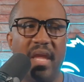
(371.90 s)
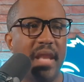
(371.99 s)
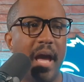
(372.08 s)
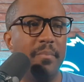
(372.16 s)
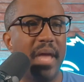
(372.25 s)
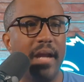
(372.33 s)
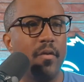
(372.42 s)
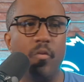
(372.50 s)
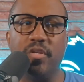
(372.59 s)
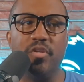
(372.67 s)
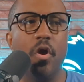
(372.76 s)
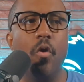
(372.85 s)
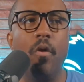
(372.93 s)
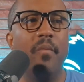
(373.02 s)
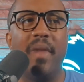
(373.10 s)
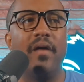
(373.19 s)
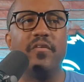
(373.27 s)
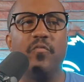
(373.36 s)
And no
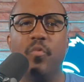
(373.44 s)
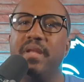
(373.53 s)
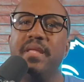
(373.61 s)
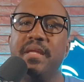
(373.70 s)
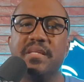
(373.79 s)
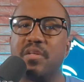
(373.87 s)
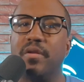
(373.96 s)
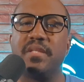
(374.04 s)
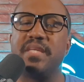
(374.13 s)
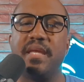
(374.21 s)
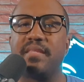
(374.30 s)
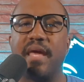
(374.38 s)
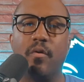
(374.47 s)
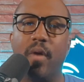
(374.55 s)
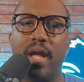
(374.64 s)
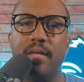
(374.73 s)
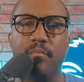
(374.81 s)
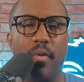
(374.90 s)
amount of winning is going to take that
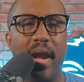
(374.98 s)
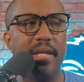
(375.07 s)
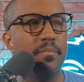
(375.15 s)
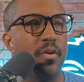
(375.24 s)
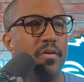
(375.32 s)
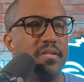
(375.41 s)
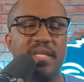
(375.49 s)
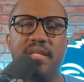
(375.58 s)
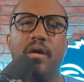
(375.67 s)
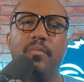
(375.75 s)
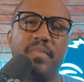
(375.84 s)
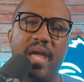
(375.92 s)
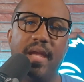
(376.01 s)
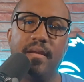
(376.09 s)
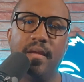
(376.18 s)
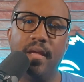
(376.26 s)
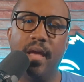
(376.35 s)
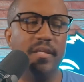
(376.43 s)
away. Brian Burns can help
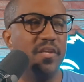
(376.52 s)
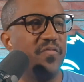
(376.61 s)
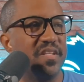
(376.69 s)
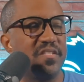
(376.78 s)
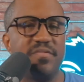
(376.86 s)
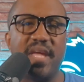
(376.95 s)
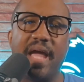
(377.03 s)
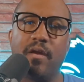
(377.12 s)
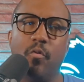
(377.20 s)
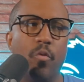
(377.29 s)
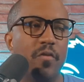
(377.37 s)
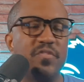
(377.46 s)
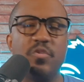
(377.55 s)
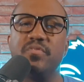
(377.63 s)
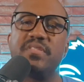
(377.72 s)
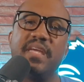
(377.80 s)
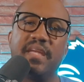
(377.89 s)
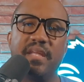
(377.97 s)
that. A defensive tackle worth 2
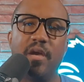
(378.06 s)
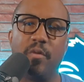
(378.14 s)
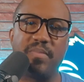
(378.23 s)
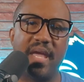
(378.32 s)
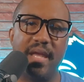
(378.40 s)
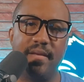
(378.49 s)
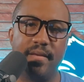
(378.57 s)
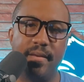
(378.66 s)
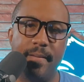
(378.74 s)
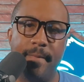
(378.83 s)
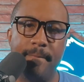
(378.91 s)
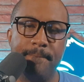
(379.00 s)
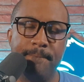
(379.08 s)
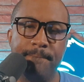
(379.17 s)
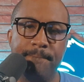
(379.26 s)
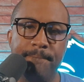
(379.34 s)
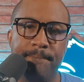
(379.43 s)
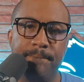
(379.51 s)
cents can help that.
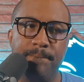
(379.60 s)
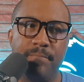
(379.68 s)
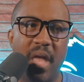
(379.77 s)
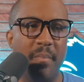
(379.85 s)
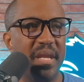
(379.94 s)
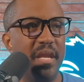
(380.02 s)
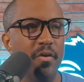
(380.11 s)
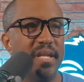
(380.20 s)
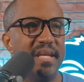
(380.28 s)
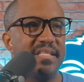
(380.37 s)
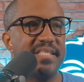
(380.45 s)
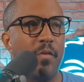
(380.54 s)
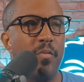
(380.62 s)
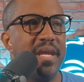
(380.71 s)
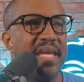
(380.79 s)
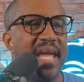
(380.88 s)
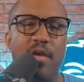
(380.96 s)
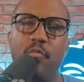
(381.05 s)
I mean, here it is that
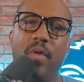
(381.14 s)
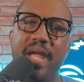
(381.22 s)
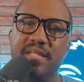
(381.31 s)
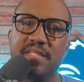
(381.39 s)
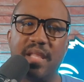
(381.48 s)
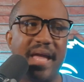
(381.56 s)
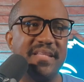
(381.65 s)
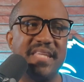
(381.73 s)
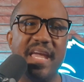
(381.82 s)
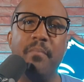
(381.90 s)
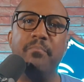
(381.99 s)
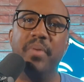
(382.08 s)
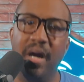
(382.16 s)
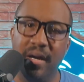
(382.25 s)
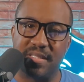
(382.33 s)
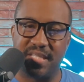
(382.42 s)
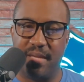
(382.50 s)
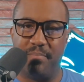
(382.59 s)
we can't wait till Isaiah
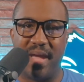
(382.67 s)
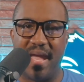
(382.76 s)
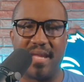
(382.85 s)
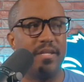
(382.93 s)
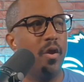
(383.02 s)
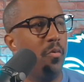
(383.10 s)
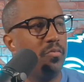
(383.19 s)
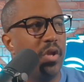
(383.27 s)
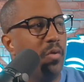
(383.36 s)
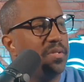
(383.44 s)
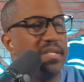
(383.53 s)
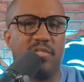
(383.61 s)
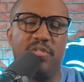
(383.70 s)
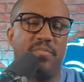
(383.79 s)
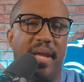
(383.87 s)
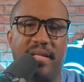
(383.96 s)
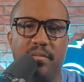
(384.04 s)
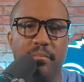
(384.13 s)
Buggs get back. And no
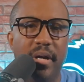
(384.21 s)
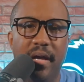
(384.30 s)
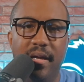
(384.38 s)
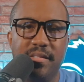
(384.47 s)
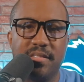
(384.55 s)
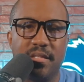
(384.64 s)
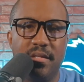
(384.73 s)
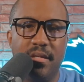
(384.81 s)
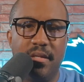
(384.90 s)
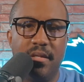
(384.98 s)
disrespect to Buggs.